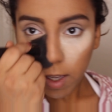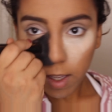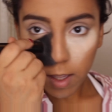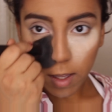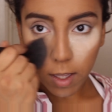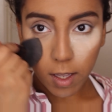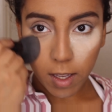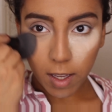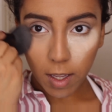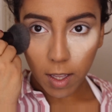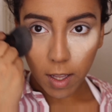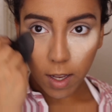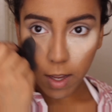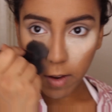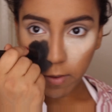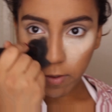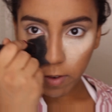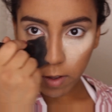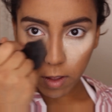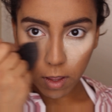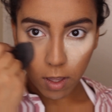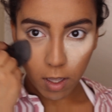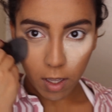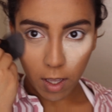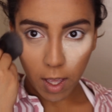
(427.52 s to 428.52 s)
And I get
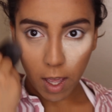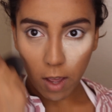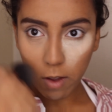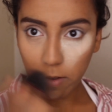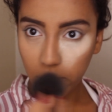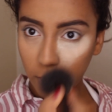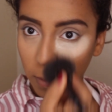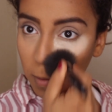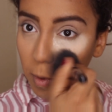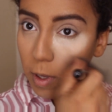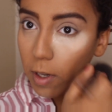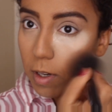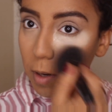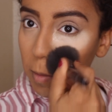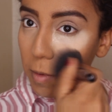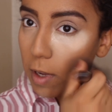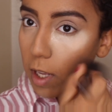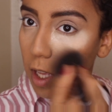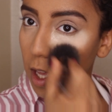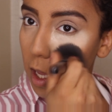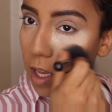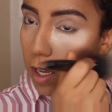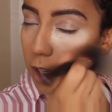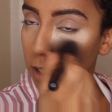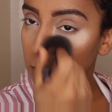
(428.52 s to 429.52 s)
everything out from under
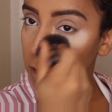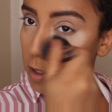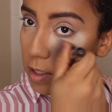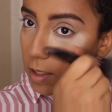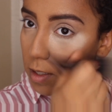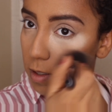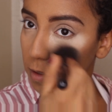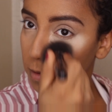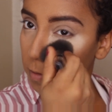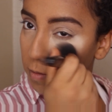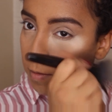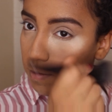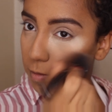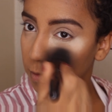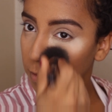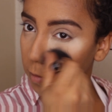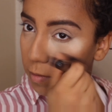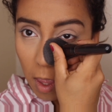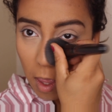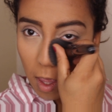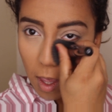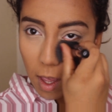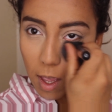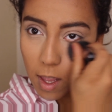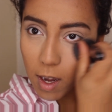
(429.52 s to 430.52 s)
my eyes.
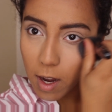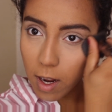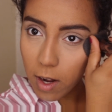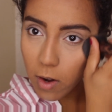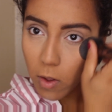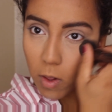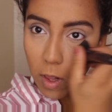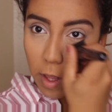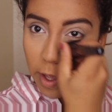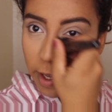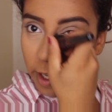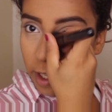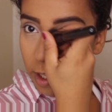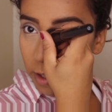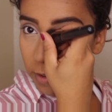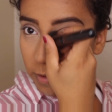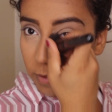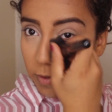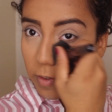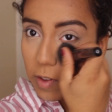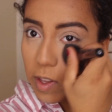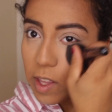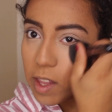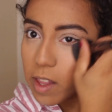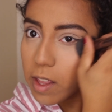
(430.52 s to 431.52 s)
And I don't like the
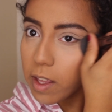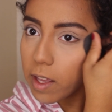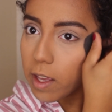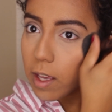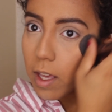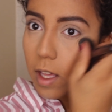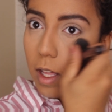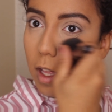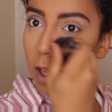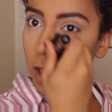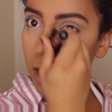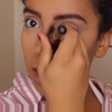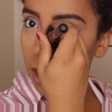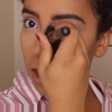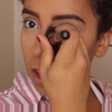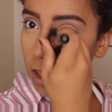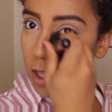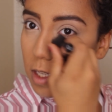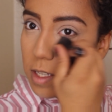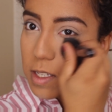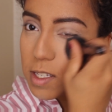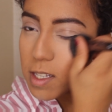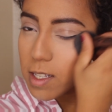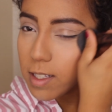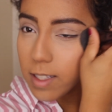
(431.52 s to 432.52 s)
feeling that
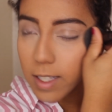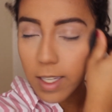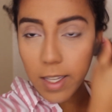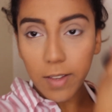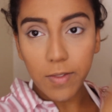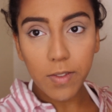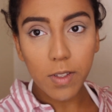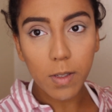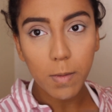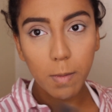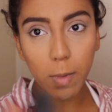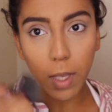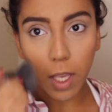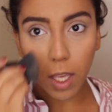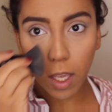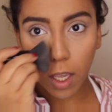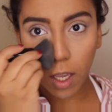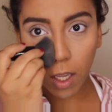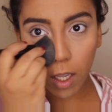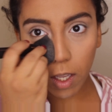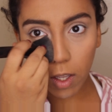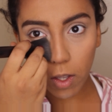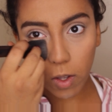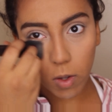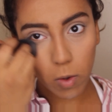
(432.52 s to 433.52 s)
this leaves
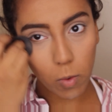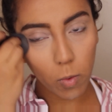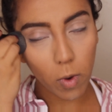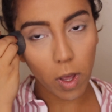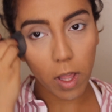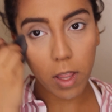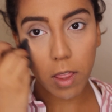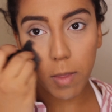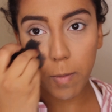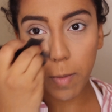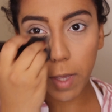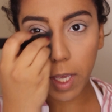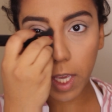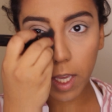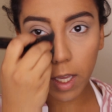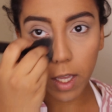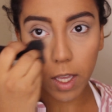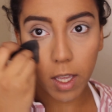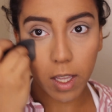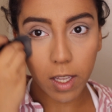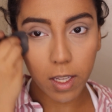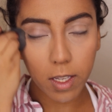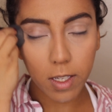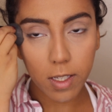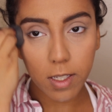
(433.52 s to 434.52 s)
me with,
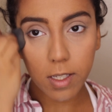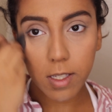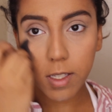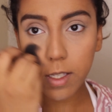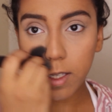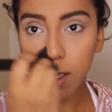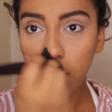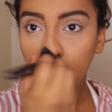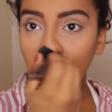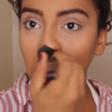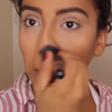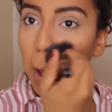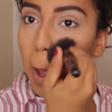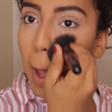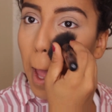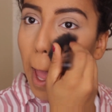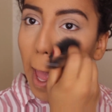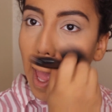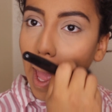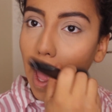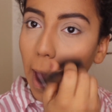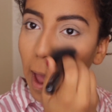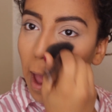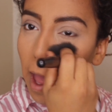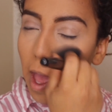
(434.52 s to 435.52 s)
because
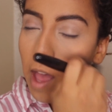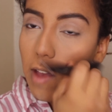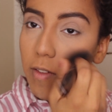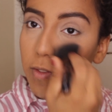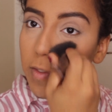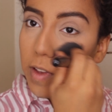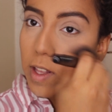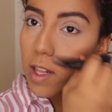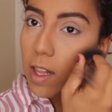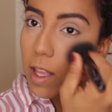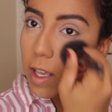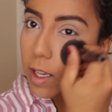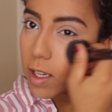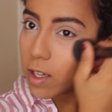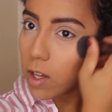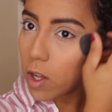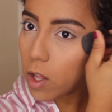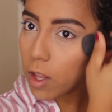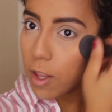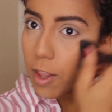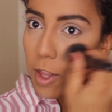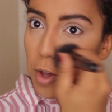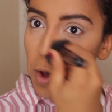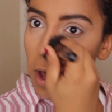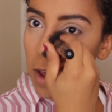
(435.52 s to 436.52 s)
I feel like
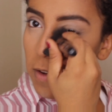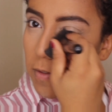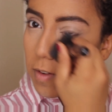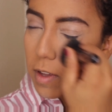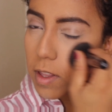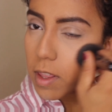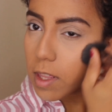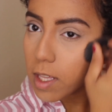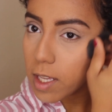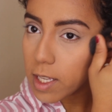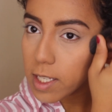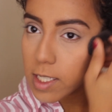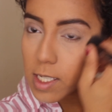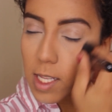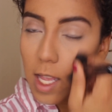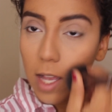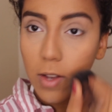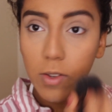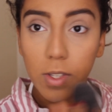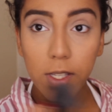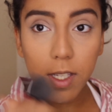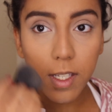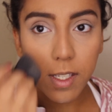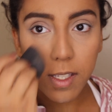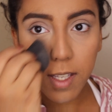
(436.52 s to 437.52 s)
although everything is
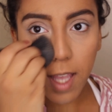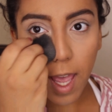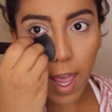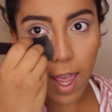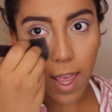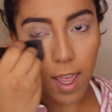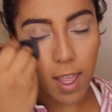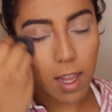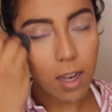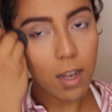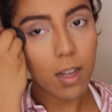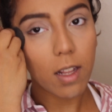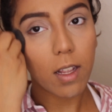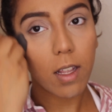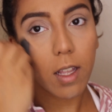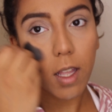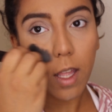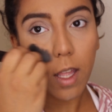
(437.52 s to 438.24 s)
now set,